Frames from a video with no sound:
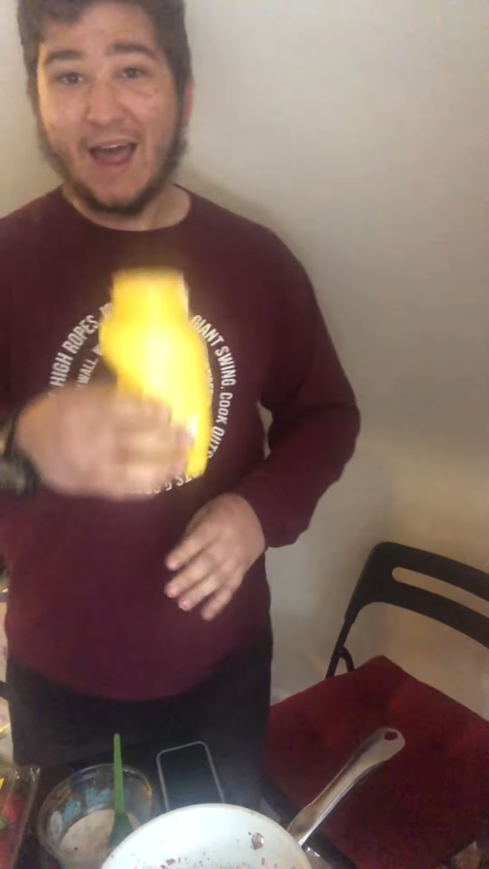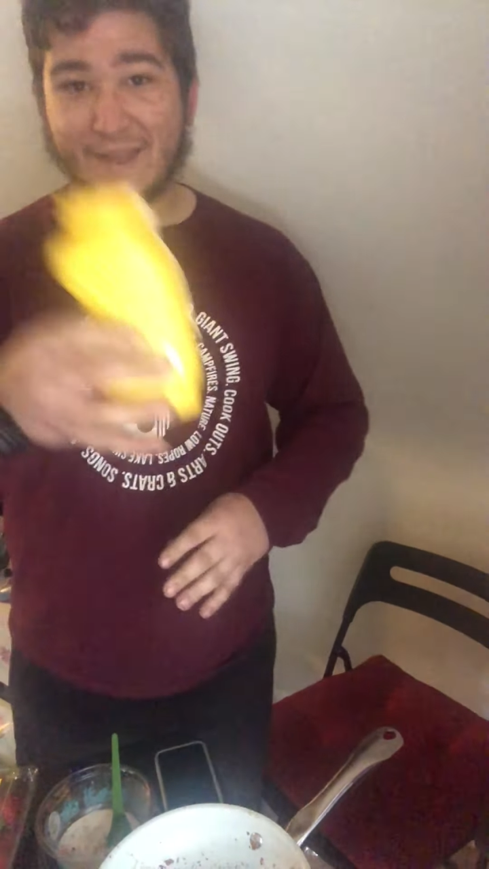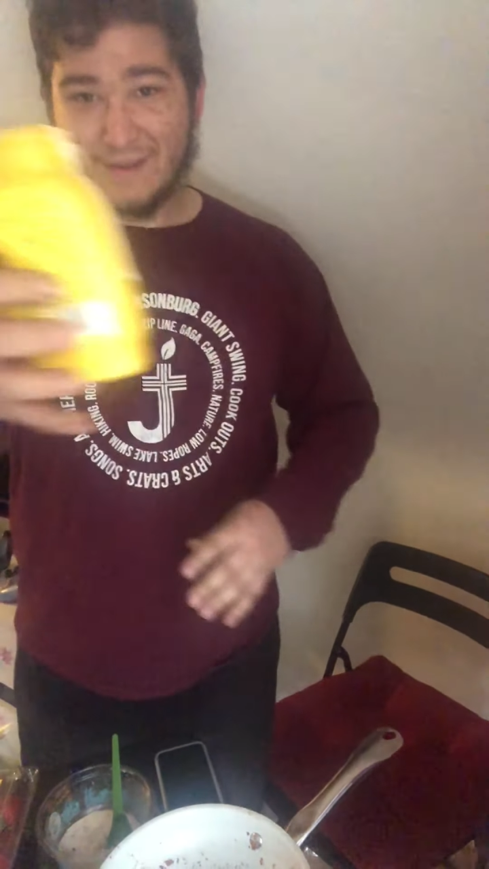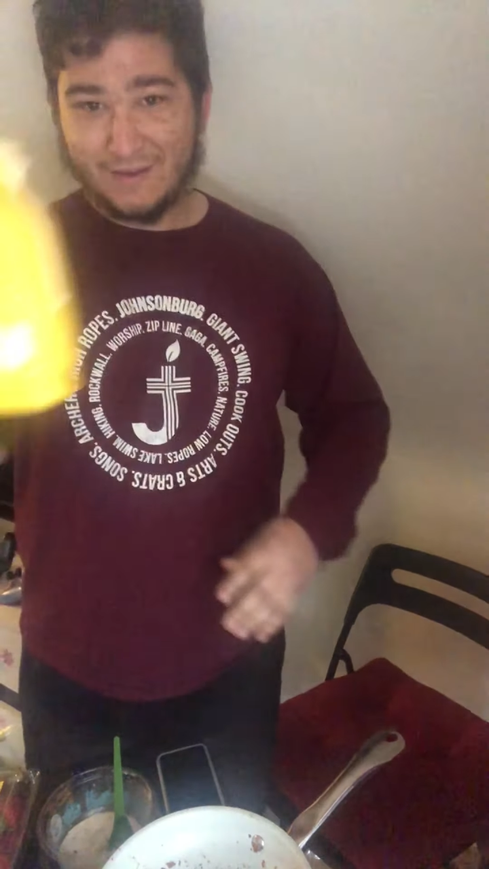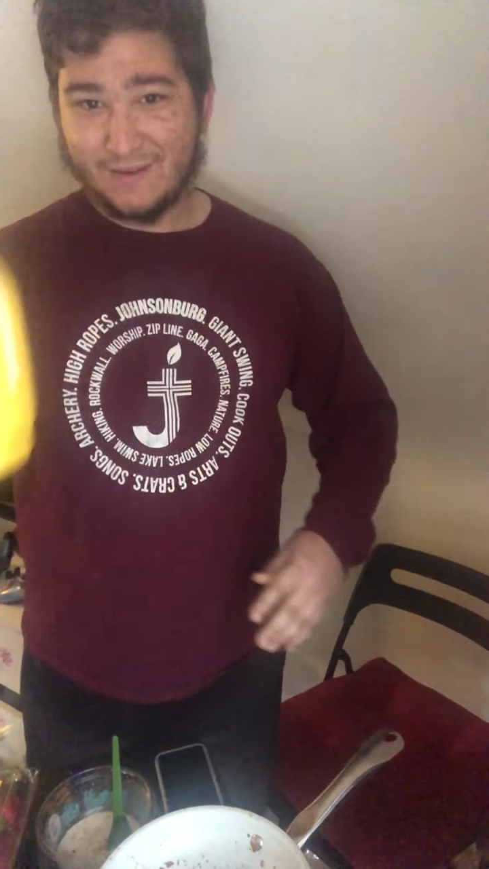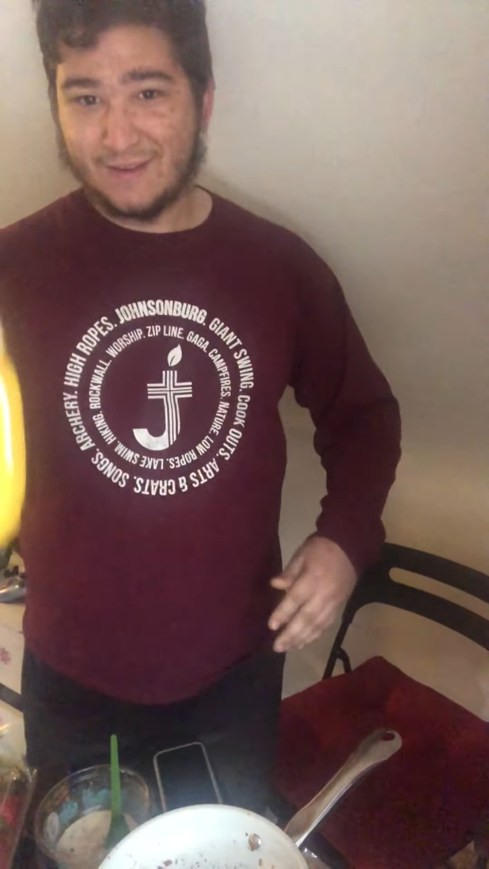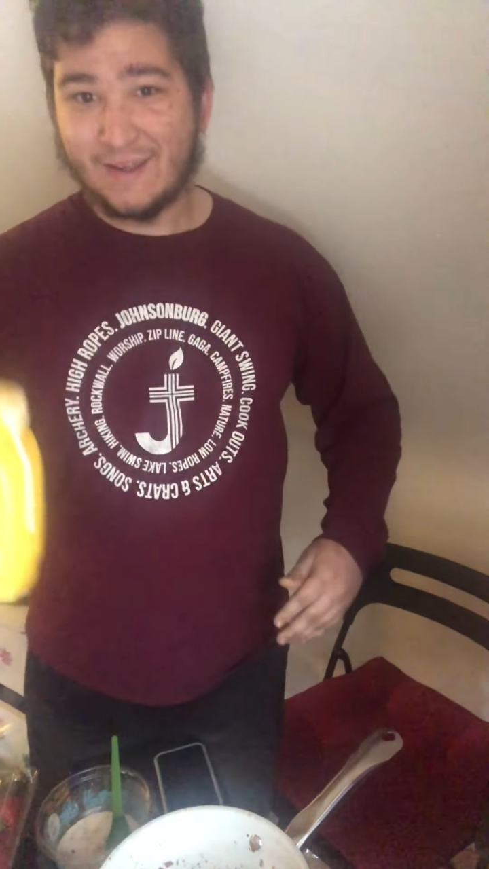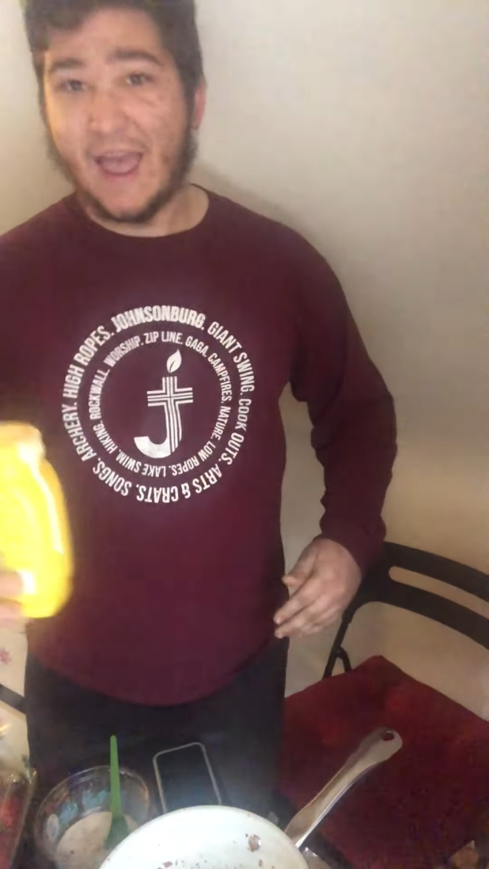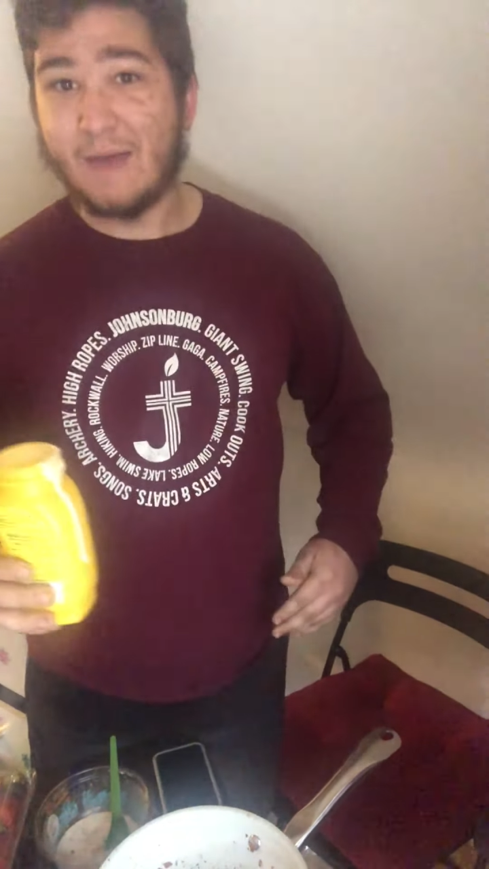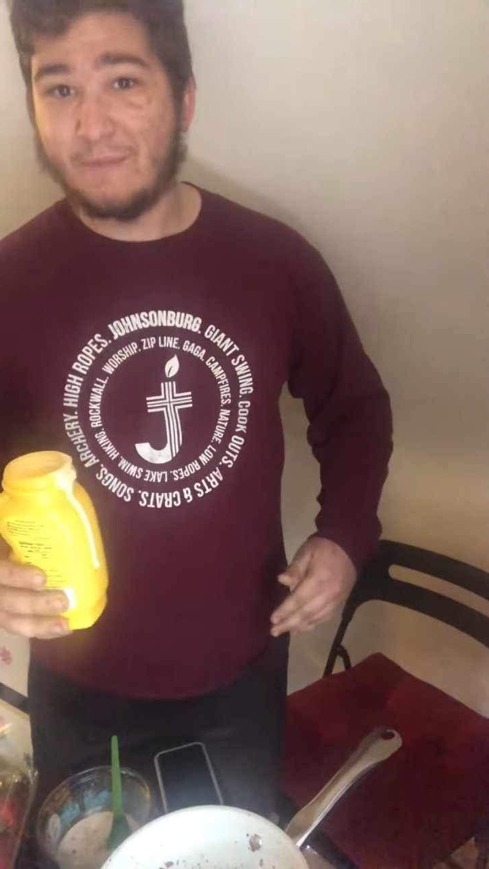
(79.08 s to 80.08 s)
I
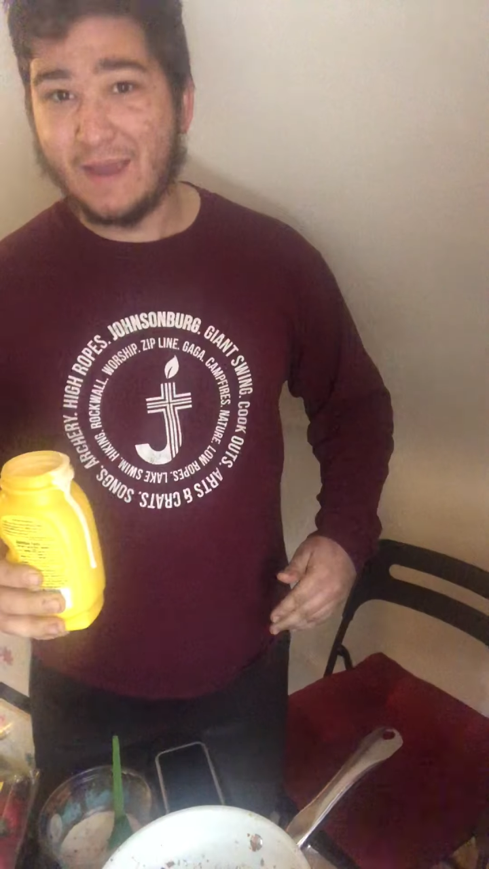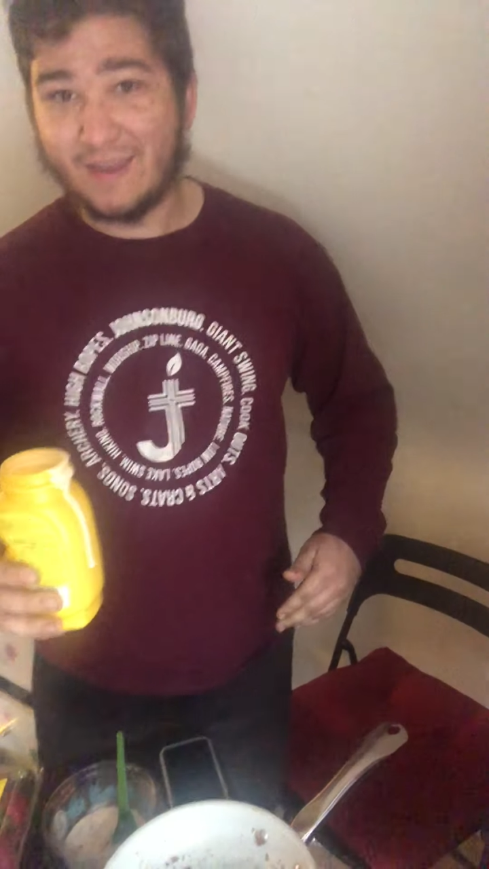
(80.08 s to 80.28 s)
am